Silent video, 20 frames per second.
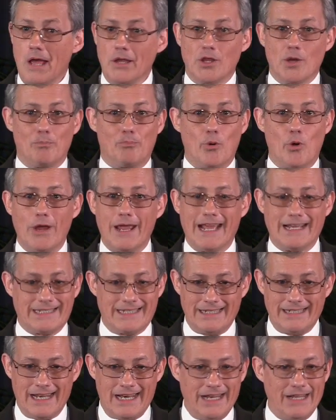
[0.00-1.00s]
The boy
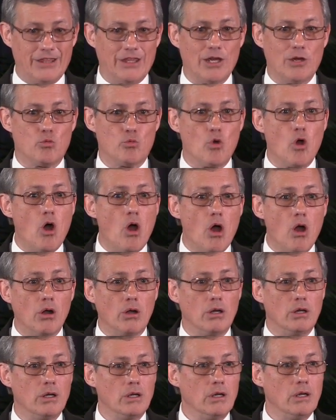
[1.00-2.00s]
hasn't done anything
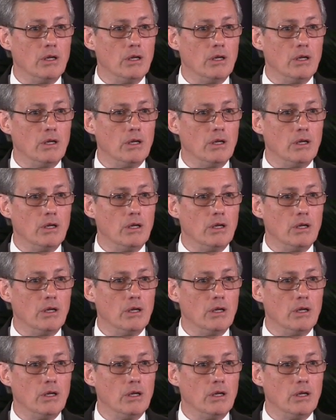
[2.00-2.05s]
wrong.